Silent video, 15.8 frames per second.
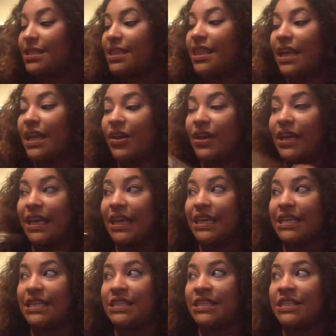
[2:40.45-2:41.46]
There
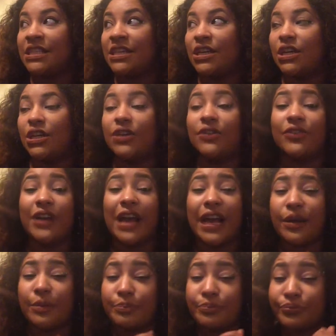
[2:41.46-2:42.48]
is the
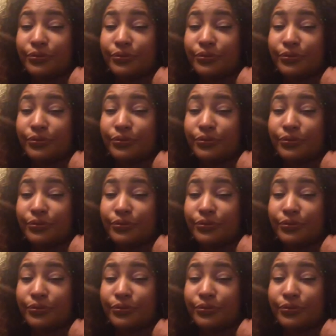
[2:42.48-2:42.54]
Lorac